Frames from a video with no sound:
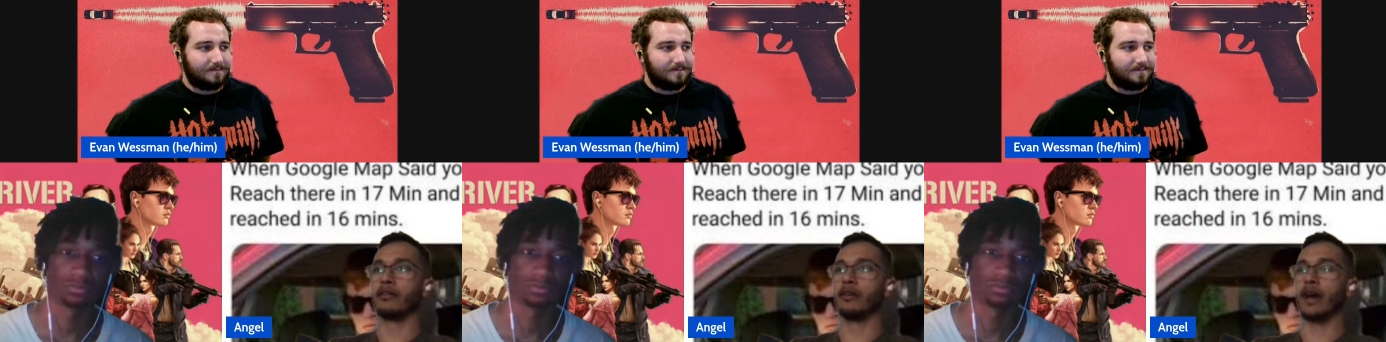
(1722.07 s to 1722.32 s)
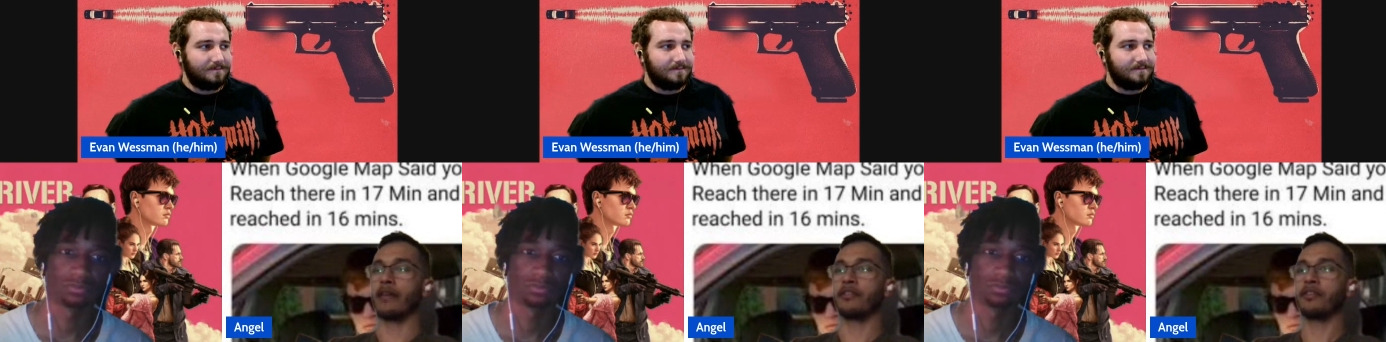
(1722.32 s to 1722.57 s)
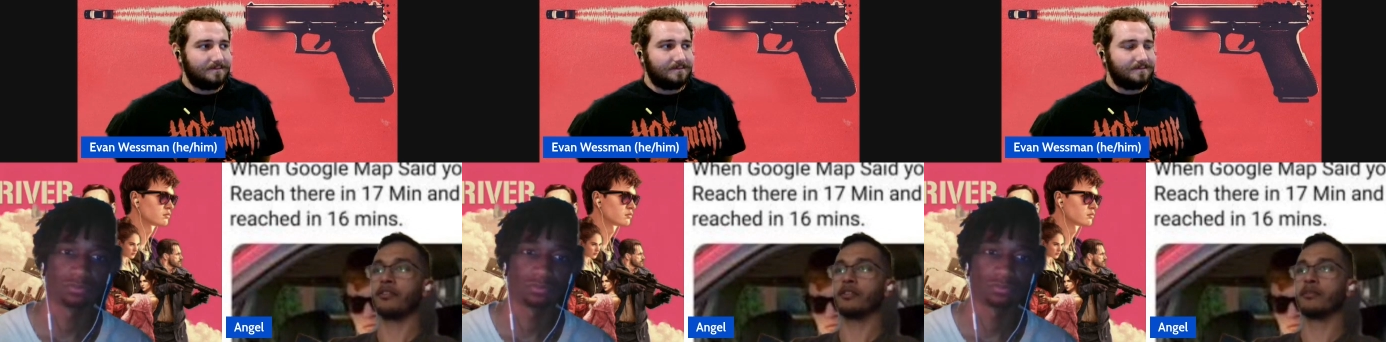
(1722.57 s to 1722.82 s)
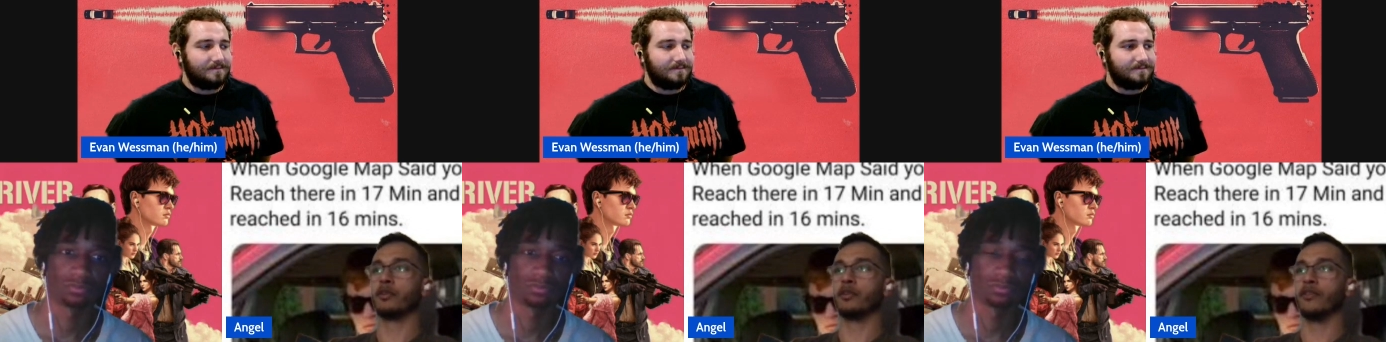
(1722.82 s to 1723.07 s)
Speaker 1: I think that the
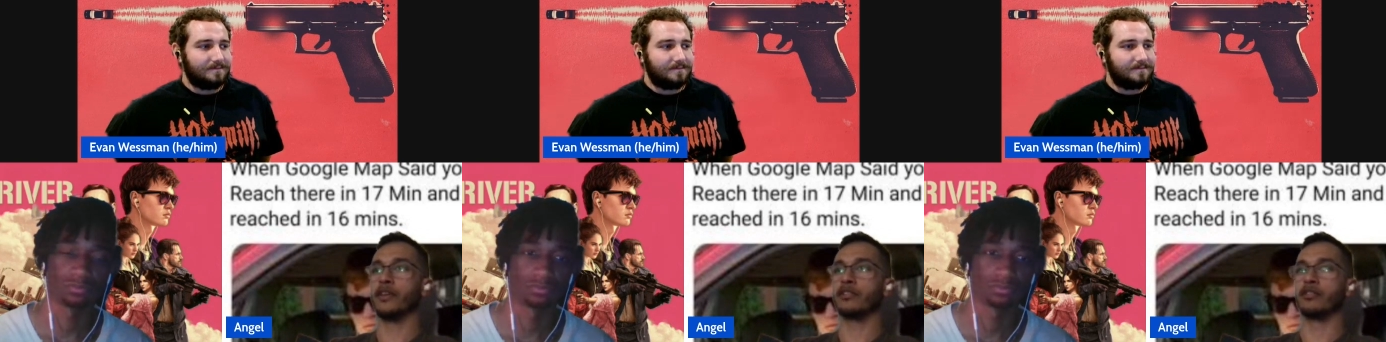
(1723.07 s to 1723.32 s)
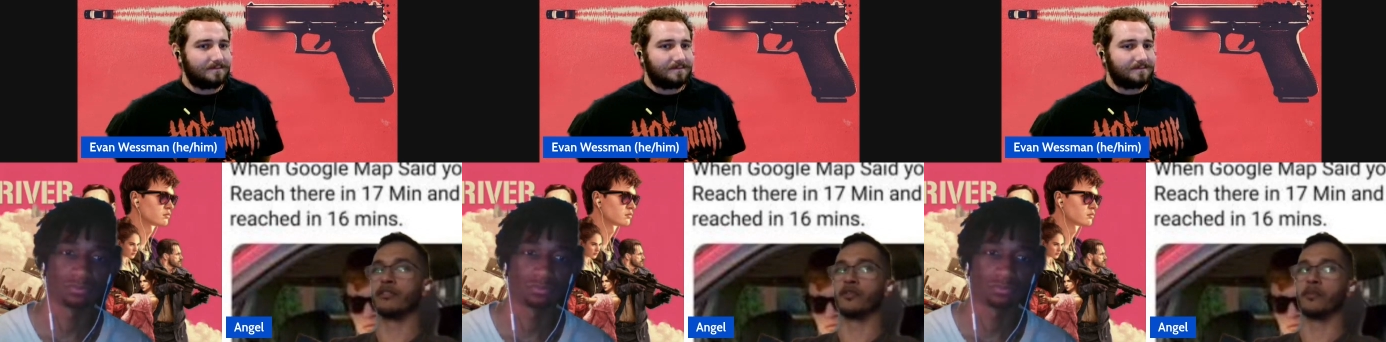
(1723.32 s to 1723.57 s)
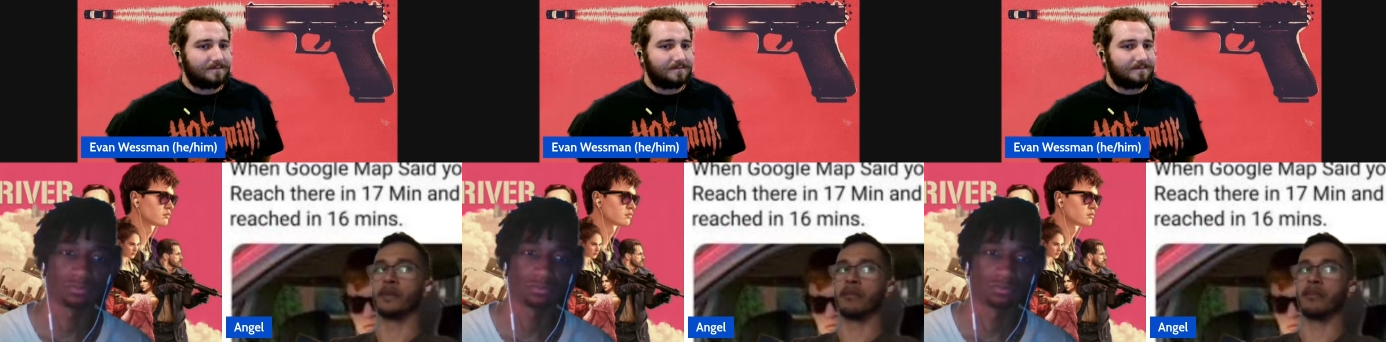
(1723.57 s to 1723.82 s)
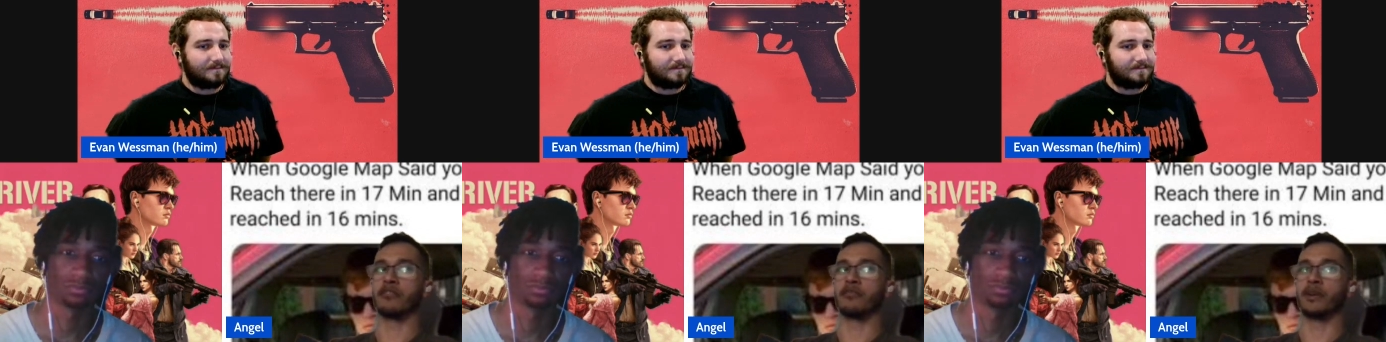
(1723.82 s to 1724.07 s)
motivations for Baby
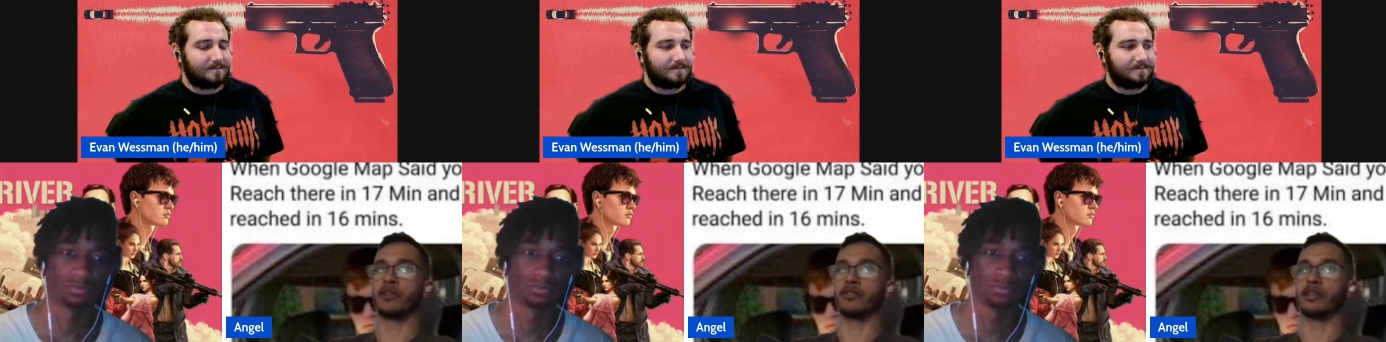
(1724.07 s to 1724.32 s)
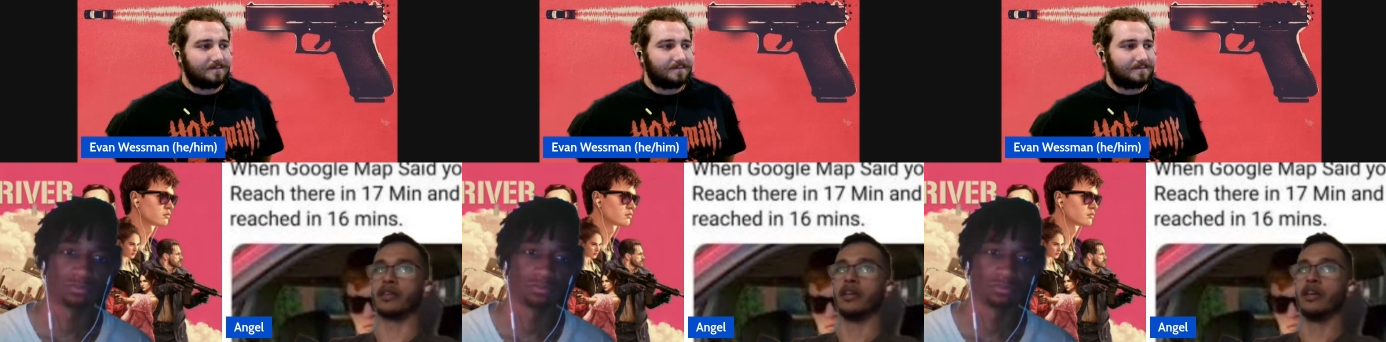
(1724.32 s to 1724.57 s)
especially